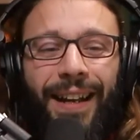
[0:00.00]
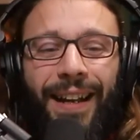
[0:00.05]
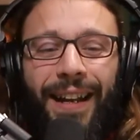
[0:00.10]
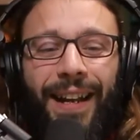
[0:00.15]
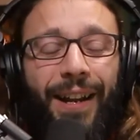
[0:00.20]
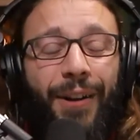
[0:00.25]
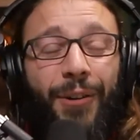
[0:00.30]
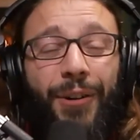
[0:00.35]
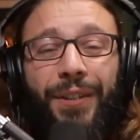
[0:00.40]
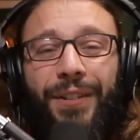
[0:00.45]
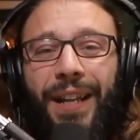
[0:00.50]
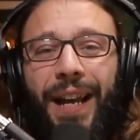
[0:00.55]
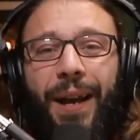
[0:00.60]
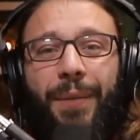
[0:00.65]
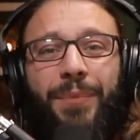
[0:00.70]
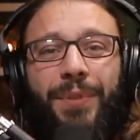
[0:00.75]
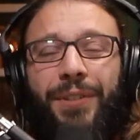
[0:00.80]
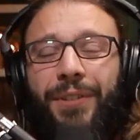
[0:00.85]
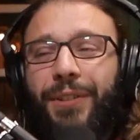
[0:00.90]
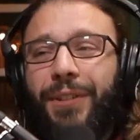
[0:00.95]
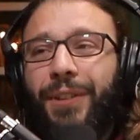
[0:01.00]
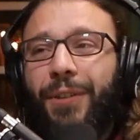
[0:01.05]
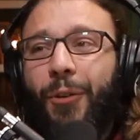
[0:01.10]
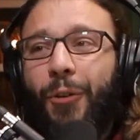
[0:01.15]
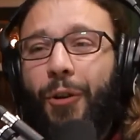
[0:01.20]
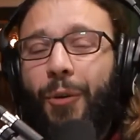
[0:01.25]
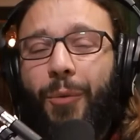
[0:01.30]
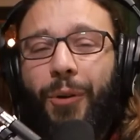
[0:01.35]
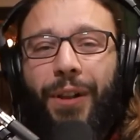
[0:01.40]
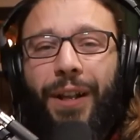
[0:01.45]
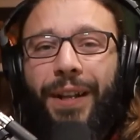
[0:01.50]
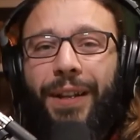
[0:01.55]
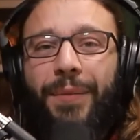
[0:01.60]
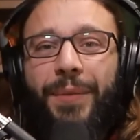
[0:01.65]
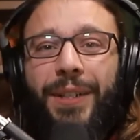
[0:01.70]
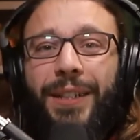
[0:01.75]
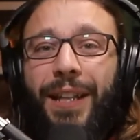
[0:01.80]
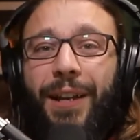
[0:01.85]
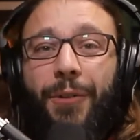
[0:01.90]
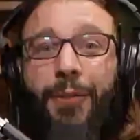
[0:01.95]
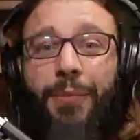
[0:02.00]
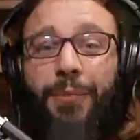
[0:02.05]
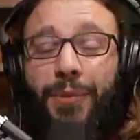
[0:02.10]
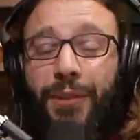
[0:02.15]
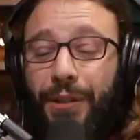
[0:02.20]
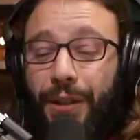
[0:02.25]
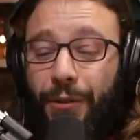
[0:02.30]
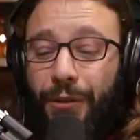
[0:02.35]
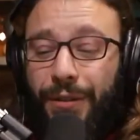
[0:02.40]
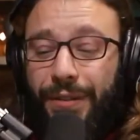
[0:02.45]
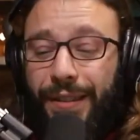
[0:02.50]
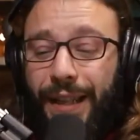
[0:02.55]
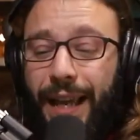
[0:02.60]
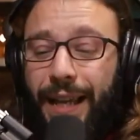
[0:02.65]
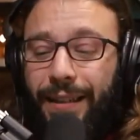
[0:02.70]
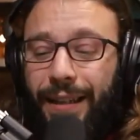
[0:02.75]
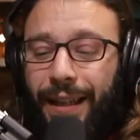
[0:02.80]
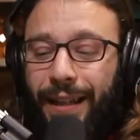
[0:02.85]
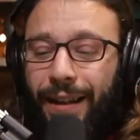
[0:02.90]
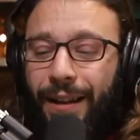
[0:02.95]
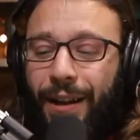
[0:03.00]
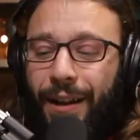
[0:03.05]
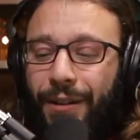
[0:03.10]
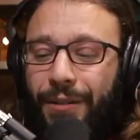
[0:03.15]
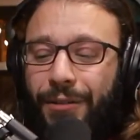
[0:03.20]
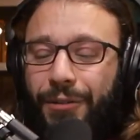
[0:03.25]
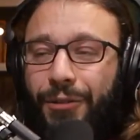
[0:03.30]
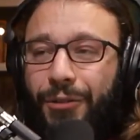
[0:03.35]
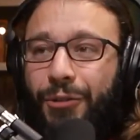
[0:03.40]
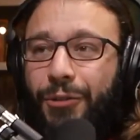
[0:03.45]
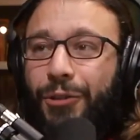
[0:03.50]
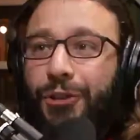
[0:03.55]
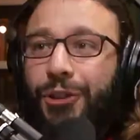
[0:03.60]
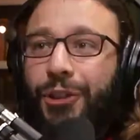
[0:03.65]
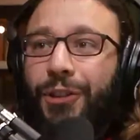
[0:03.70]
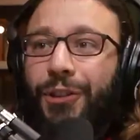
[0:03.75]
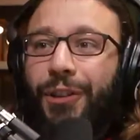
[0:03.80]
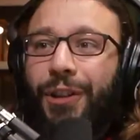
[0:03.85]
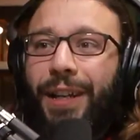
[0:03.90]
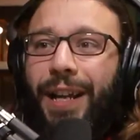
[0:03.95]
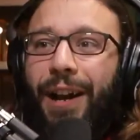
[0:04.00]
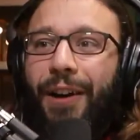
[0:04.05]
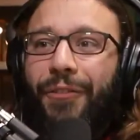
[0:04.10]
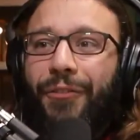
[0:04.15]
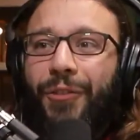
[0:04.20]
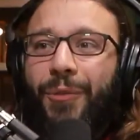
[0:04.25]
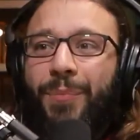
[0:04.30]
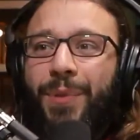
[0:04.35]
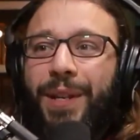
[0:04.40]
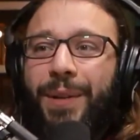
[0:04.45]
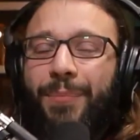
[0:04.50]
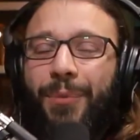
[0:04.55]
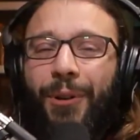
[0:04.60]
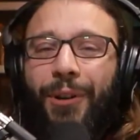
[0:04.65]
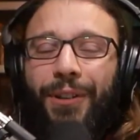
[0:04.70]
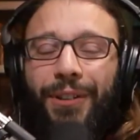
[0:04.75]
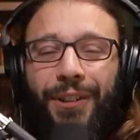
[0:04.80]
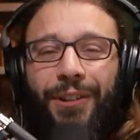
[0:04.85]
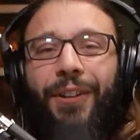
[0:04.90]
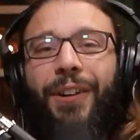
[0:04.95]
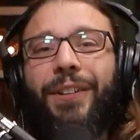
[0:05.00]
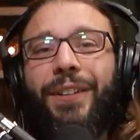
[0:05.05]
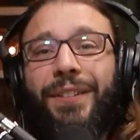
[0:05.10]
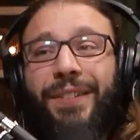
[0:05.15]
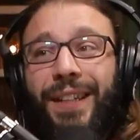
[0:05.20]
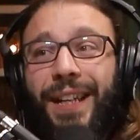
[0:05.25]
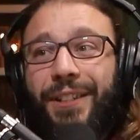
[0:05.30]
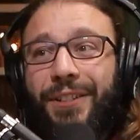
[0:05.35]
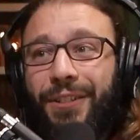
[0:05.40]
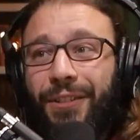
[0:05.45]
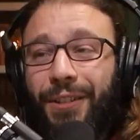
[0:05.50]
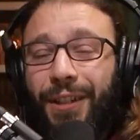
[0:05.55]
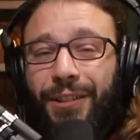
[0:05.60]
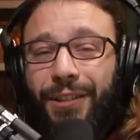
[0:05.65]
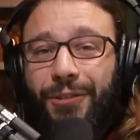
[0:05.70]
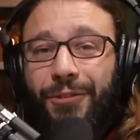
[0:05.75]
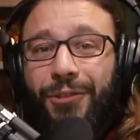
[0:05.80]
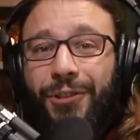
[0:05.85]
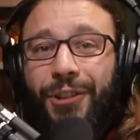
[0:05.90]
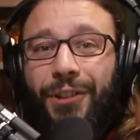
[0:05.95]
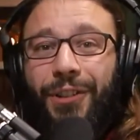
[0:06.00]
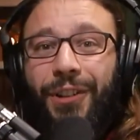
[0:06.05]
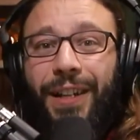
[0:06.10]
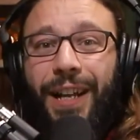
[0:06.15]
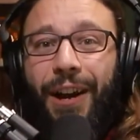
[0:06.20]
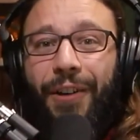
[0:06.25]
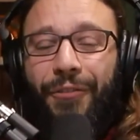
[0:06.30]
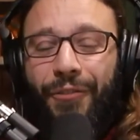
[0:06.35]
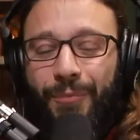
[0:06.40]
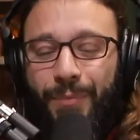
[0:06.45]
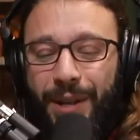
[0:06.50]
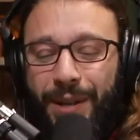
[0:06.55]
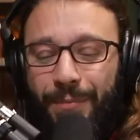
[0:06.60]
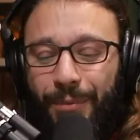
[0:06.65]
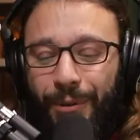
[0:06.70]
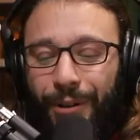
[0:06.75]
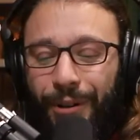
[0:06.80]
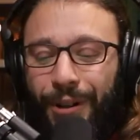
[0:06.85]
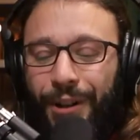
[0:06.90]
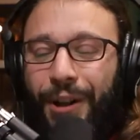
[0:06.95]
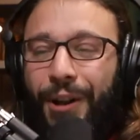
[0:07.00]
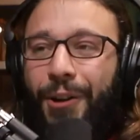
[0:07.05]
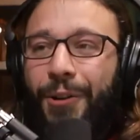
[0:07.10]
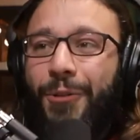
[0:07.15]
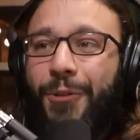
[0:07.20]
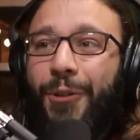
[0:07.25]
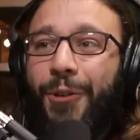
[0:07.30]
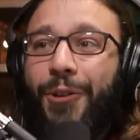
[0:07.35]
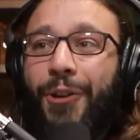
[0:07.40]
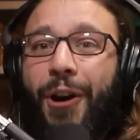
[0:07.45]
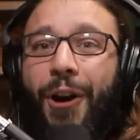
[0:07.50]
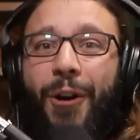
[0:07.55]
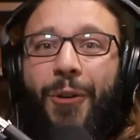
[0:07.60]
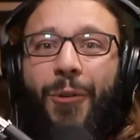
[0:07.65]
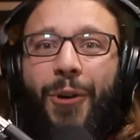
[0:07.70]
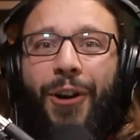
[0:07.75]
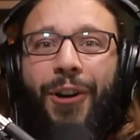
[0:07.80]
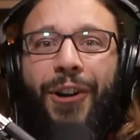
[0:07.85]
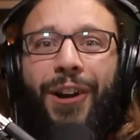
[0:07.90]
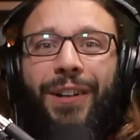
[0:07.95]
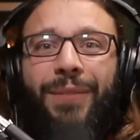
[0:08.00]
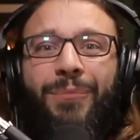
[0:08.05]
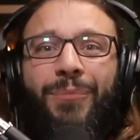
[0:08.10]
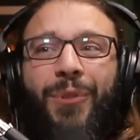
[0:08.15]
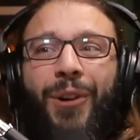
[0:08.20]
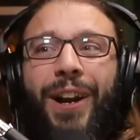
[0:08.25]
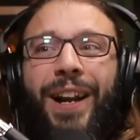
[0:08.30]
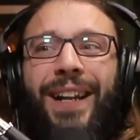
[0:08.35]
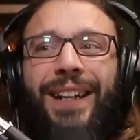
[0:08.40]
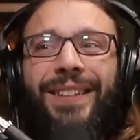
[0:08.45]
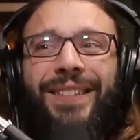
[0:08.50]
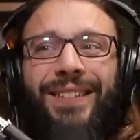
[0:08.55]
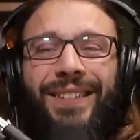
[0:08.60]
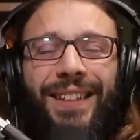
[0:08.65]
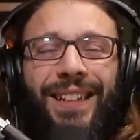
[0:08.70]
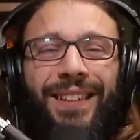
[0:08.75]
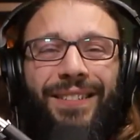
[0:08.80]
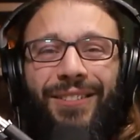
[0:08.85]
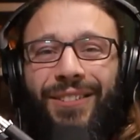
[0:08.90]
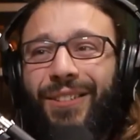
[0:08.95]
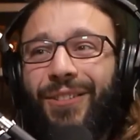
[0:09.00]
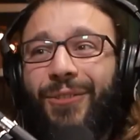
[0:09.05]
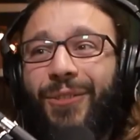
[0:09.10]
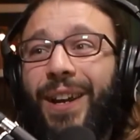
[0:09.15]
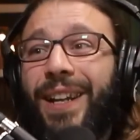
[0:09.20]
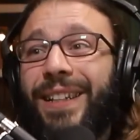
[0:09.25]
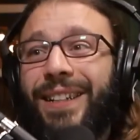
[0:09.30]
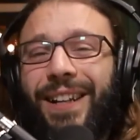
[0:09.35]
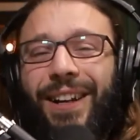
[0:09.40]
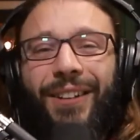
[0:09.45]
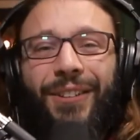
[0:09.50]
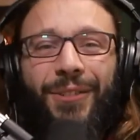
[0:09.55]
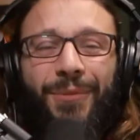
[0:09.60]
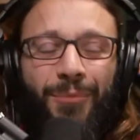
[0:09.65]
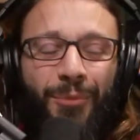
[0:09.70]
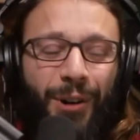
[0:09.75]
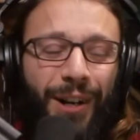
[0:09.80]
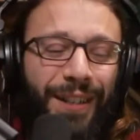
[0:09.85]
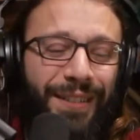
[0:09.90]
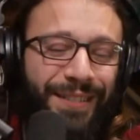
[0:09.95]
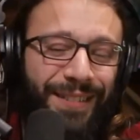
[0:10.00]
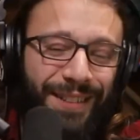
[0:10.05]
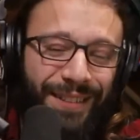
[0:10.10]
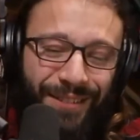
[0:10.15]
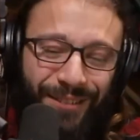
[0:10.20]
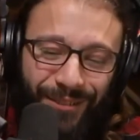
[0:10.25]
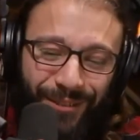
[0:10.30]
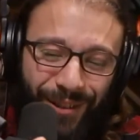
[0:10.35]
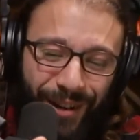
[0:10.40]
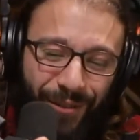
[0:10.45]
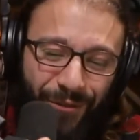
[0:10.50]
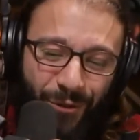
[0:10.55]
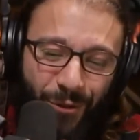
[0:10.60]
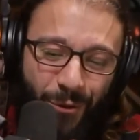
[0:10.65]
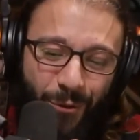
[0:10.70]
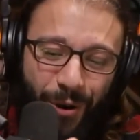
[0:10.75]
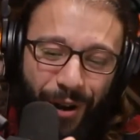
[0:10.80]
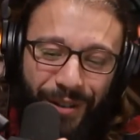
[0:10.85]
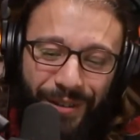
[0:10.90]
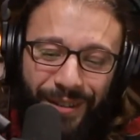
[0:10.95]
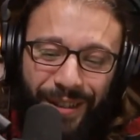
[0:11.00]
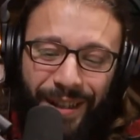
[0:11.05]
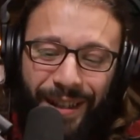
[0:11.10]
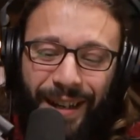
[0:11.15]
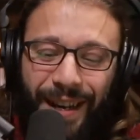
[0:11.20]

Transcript: It was absolutely horrible. And I mean, they were they were saying like, you should look out for people, you know, on the stage. They're like, you should look out for people who are not wearing bracelets or the right colored bracelets or whatever it was.